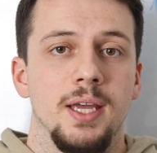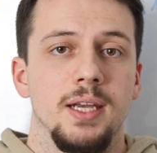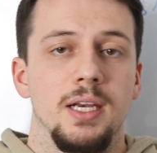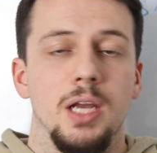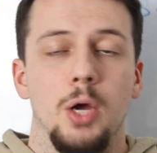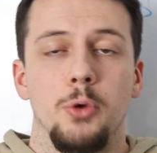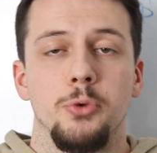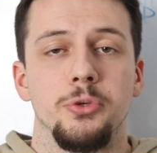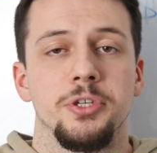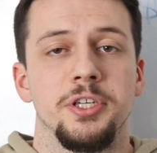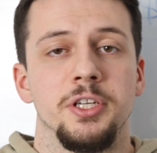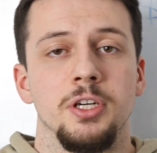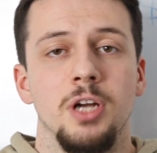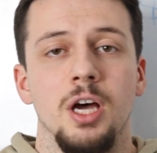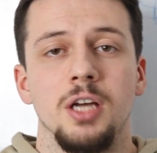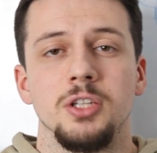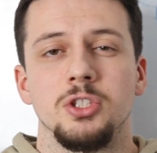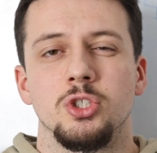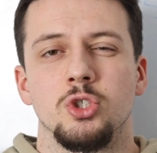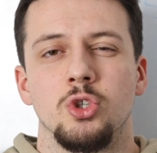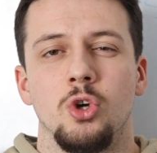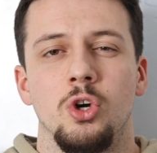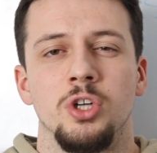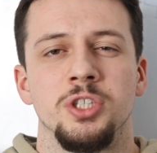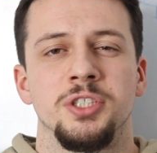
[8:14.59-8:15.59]
Now, you
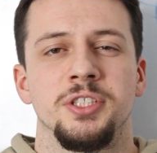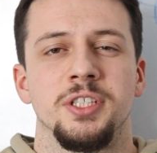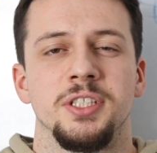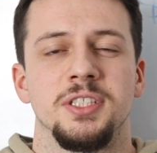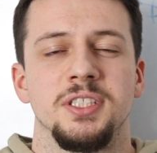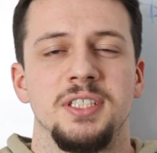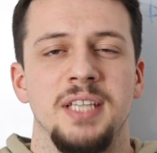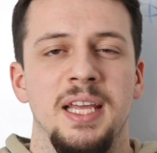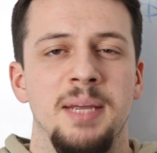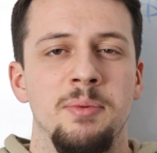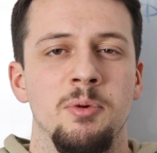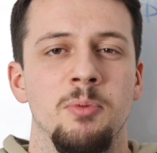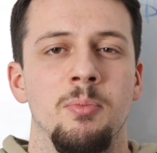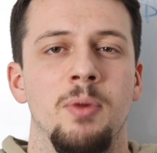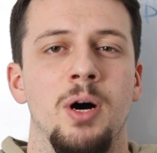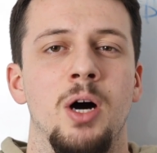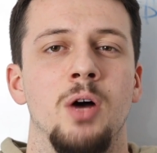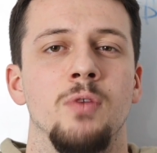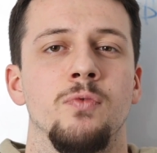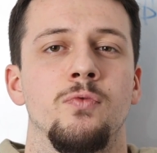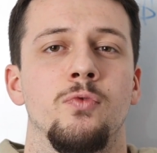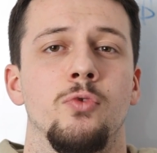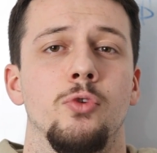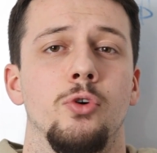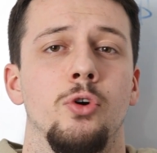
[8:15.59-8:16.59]
cannot charge the same
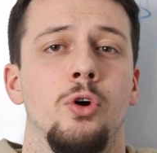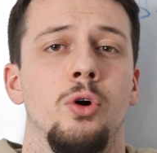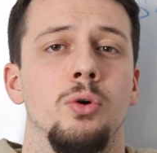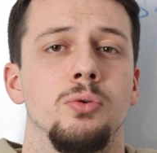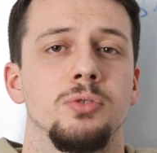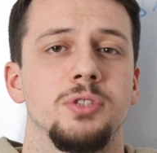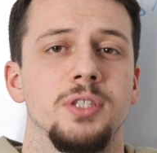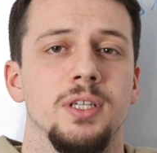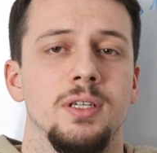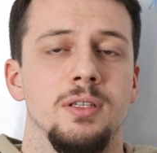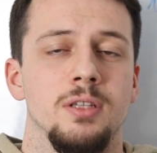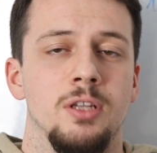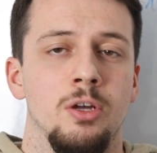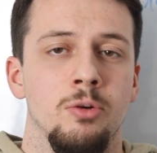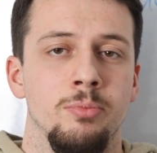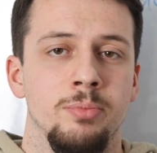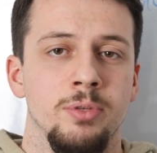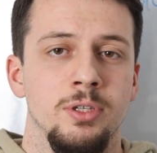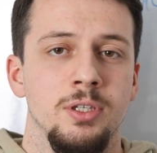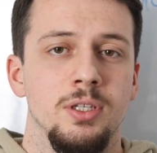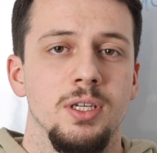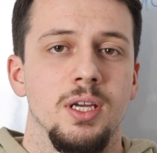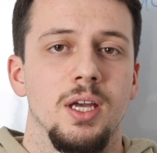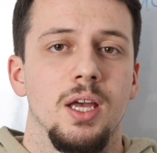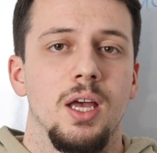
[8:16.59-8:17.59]
amount for a hotel
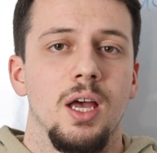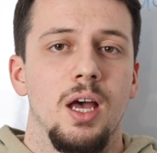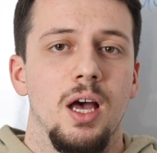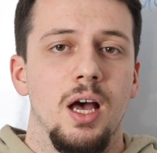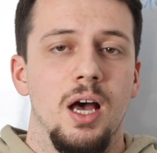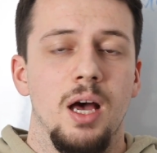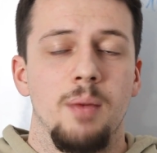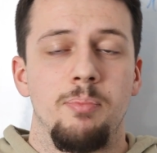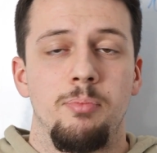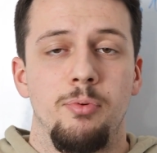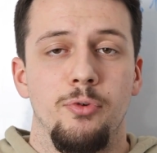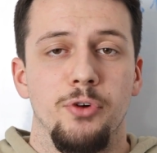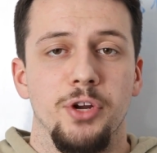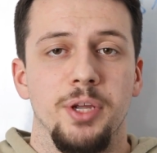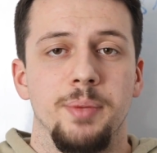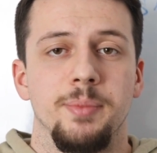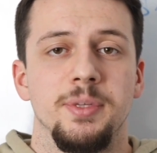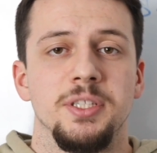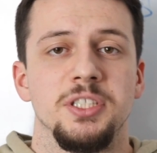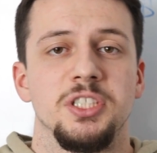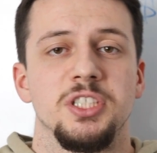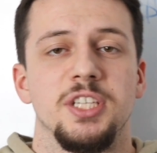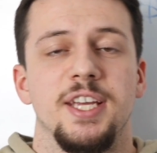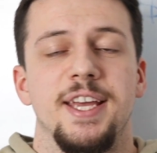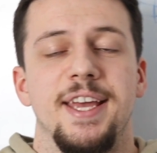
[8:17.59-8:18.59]
lobby per
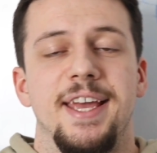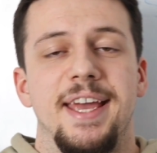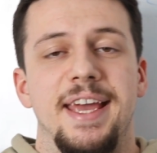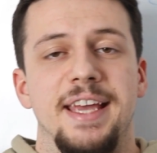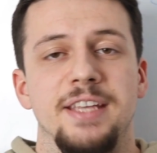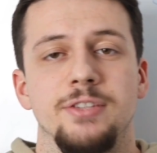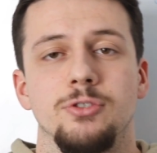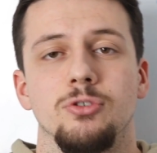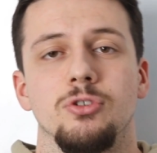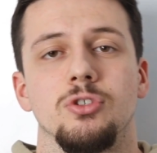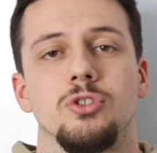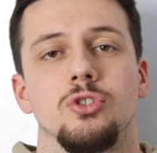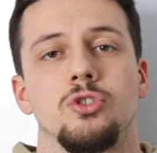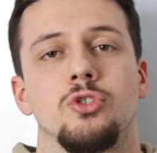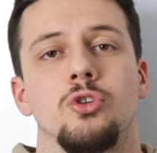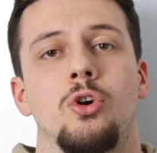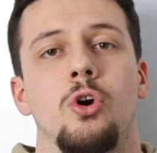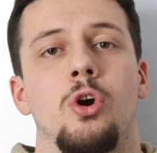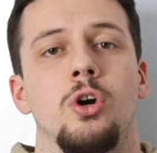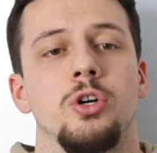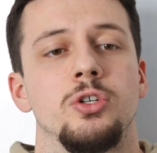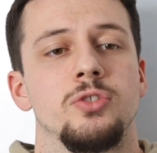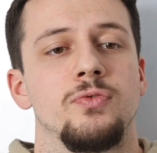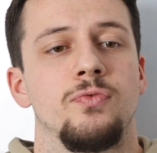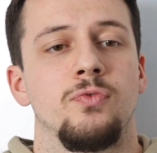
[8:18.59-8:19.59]
image as you can
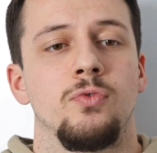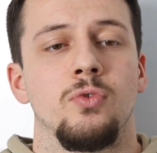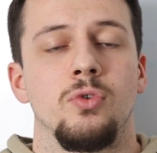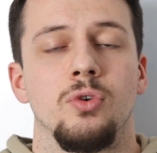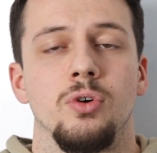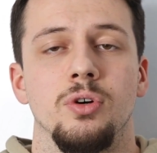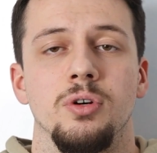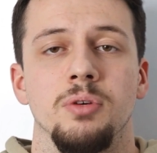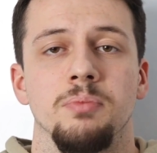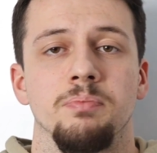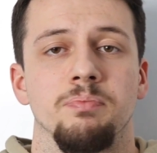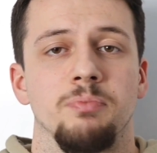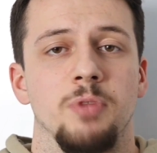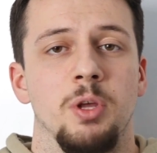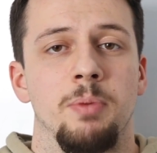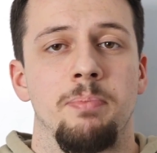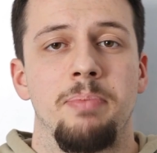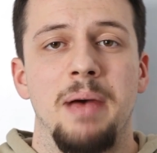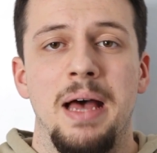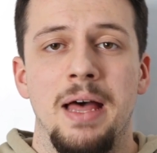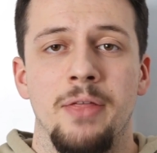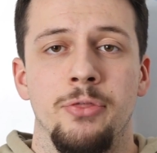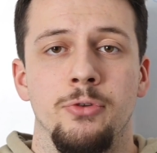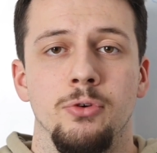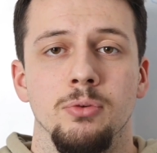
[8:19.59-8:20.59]
charge for a
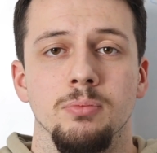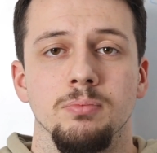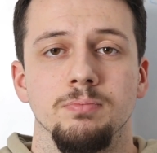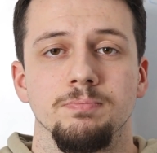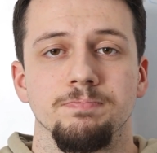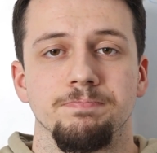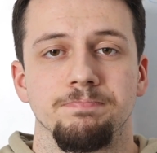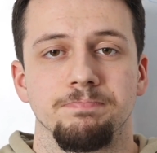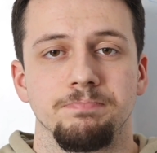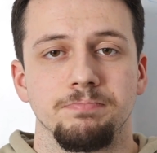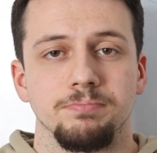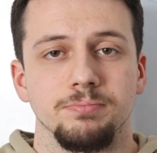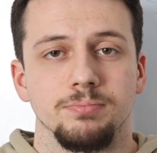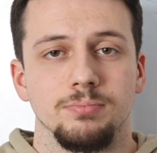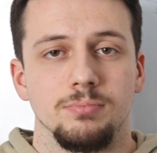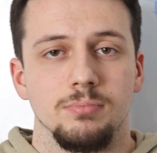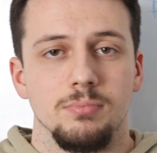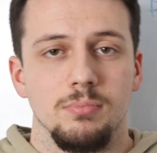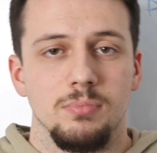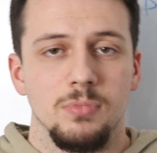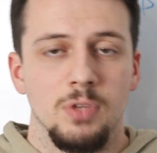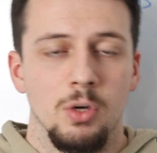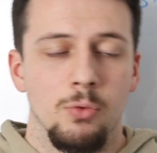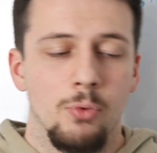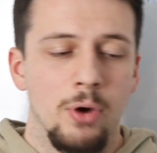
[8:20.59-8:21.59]
bathroom,
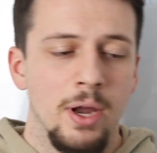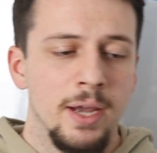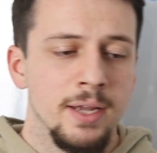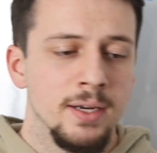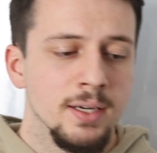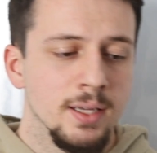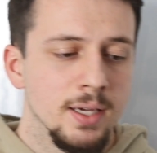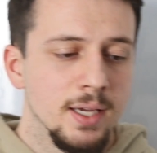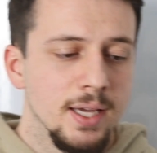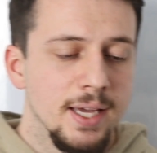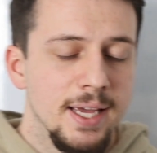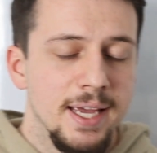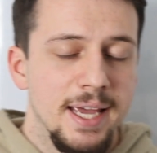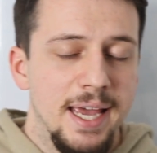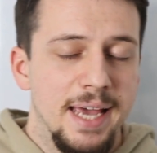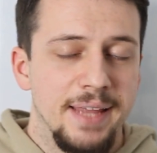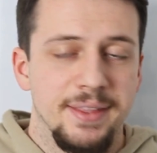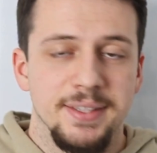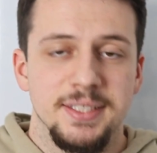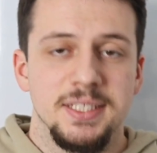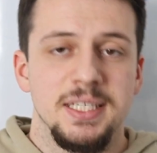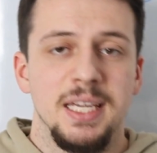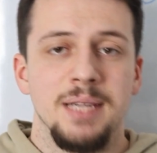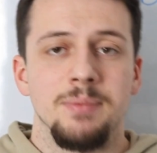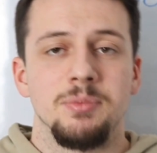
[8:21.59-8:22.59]
right? At
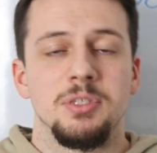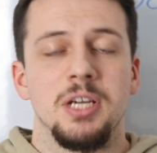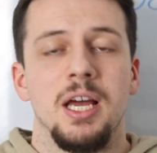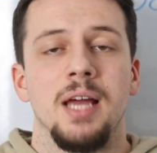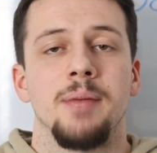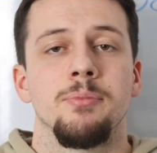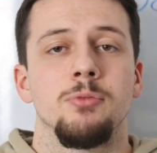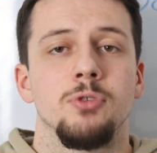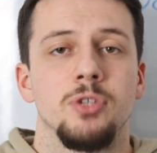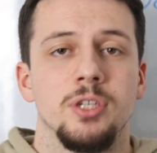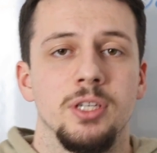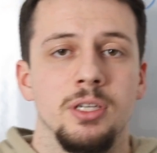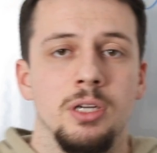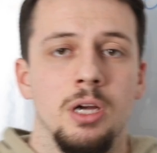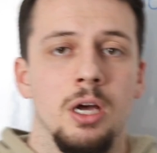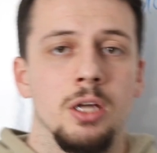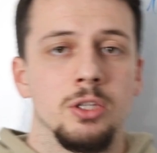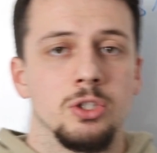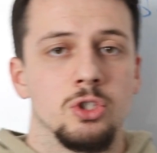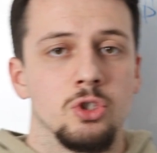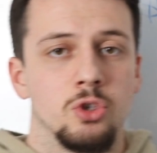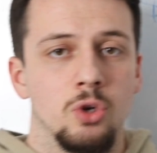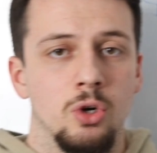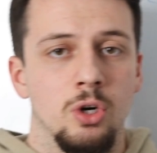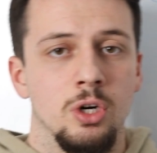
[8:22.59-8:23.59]
the same time, you
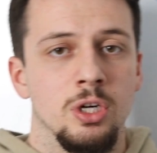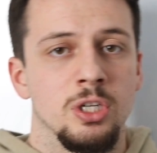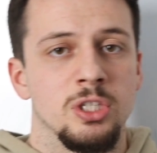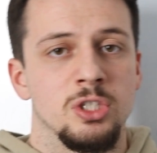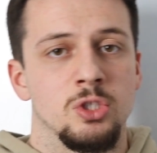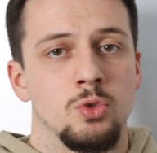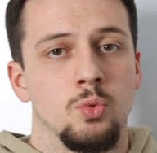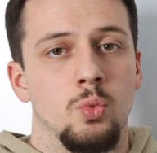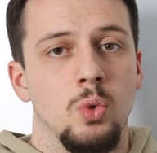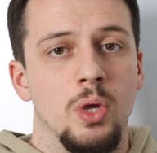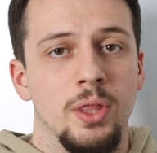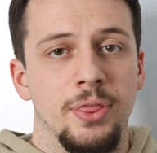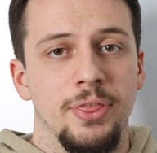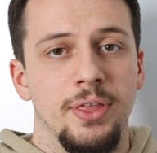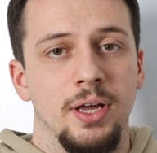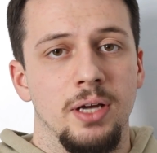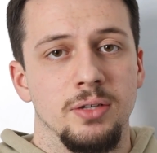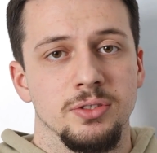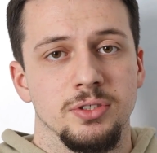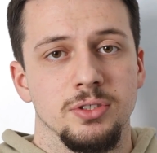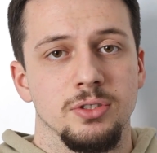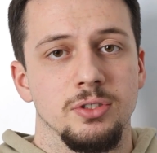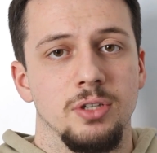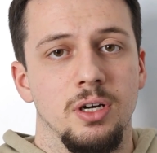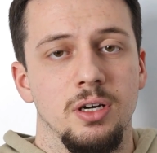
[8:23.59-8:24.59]
cannot charge
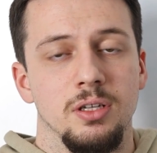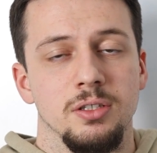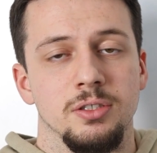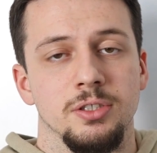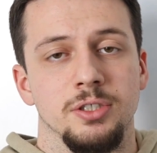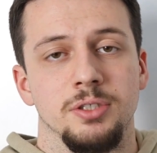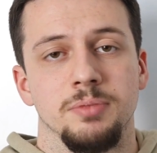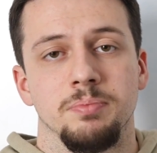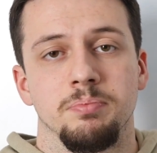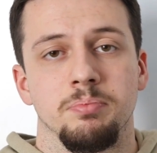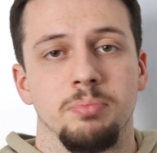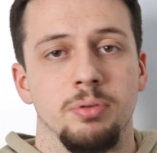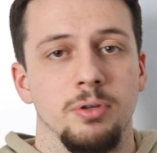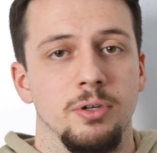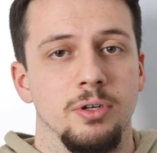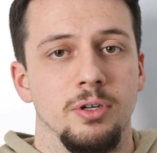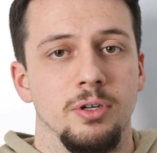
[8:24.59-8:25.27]
$1,000